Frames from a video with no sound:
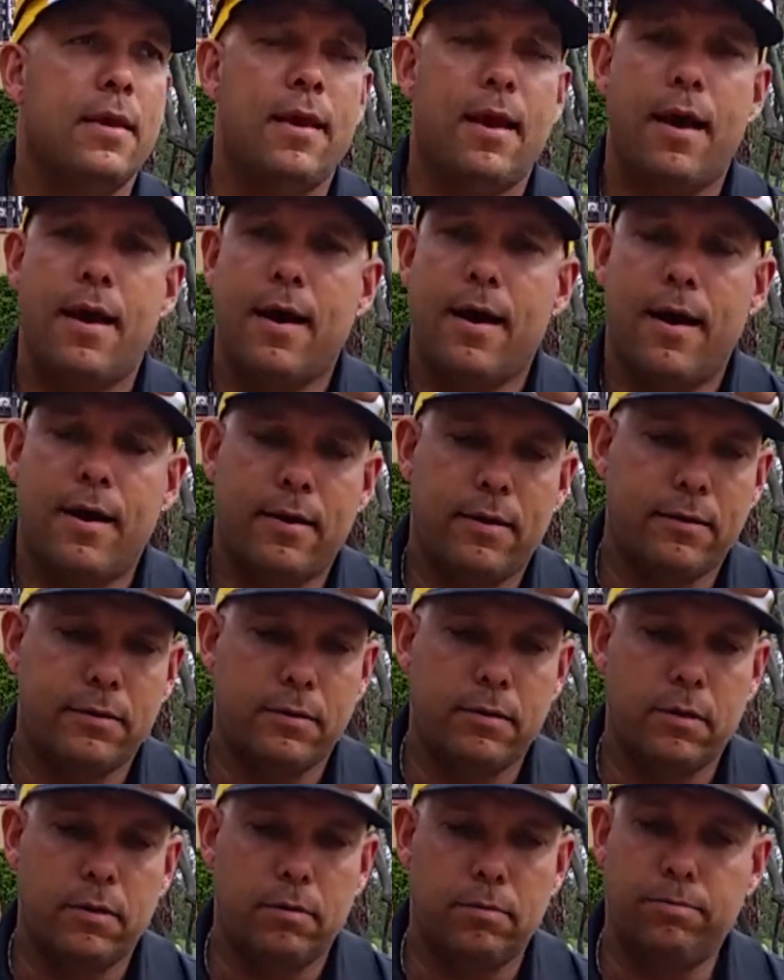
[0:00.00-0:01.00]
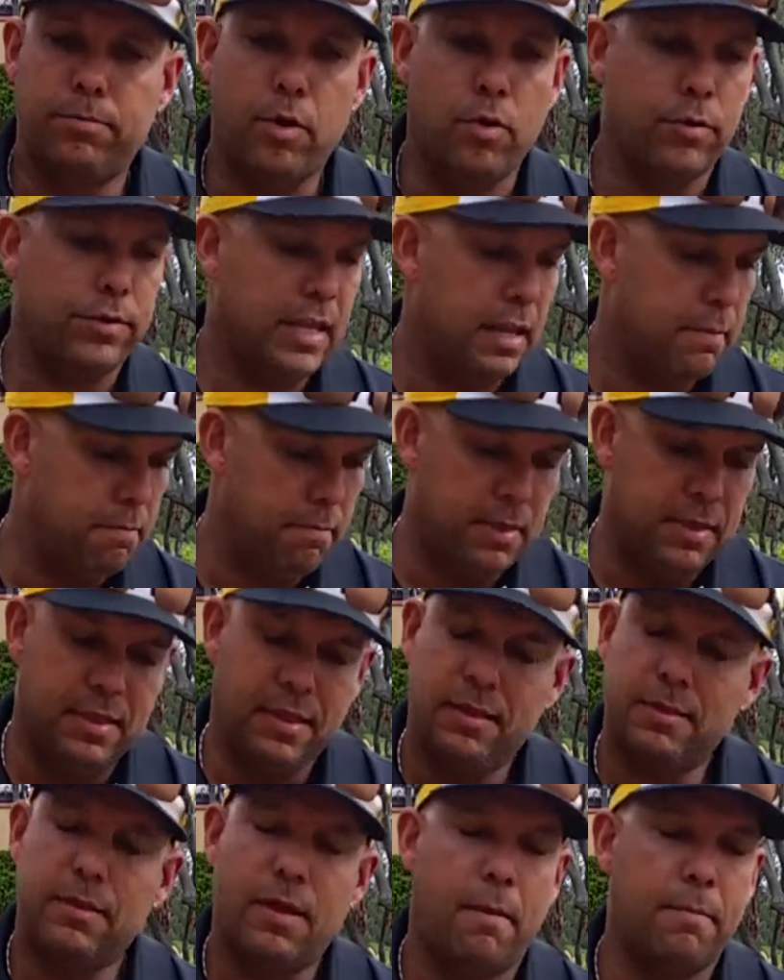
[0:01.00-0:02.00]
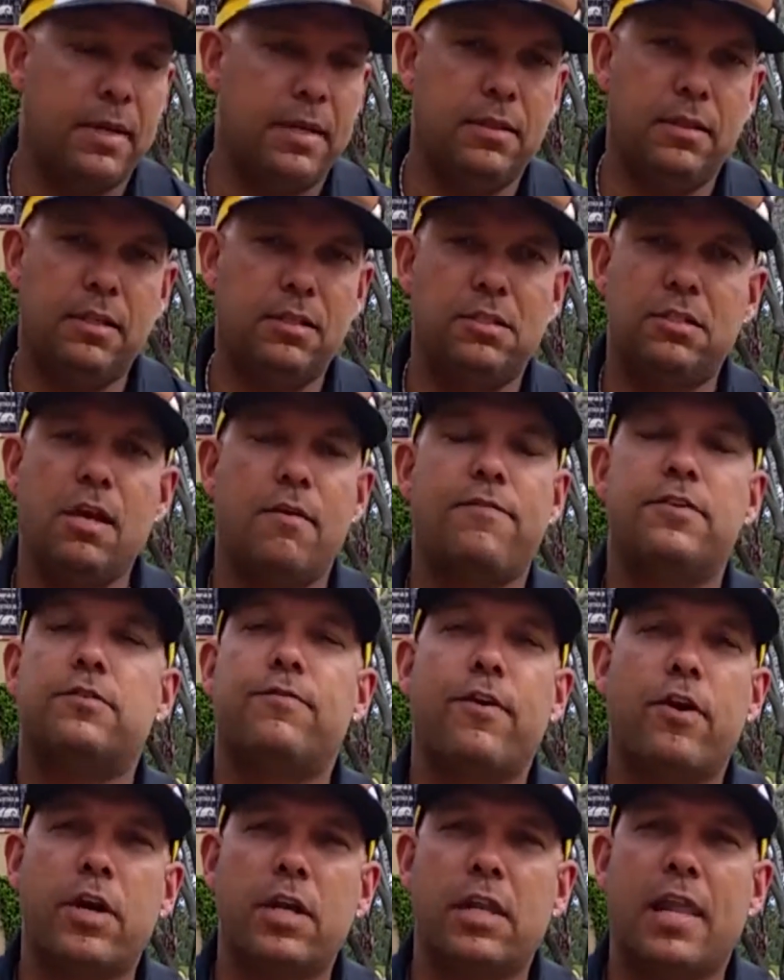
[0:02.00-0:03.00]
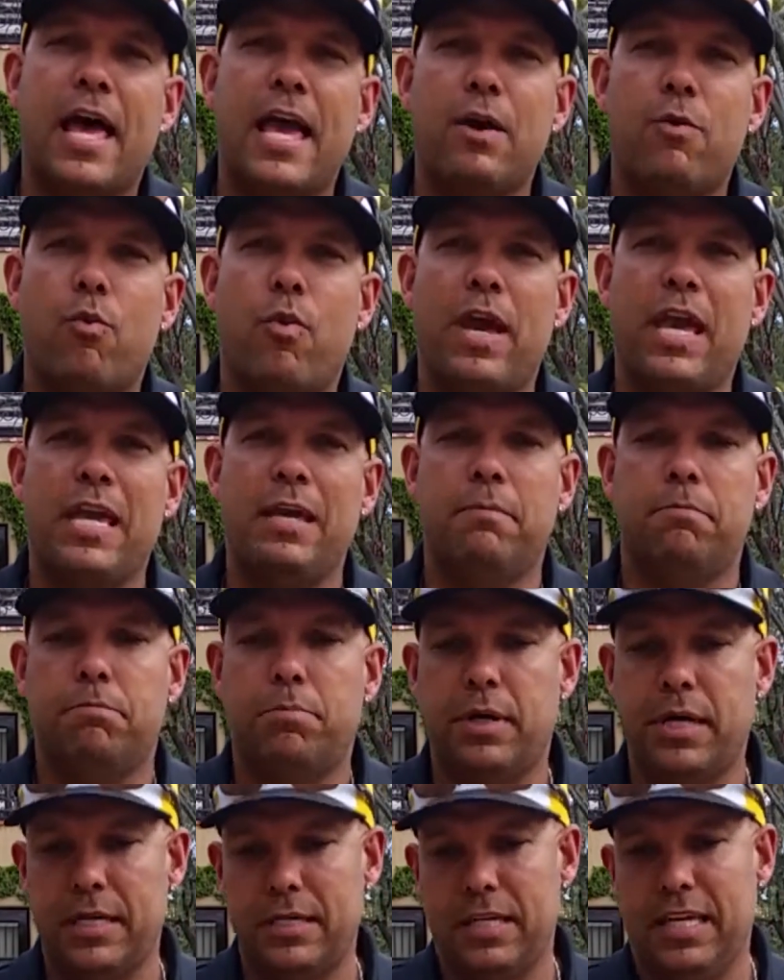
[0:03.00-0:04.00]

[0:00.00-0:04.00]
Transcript: I mean, this stuff is very lightweight, but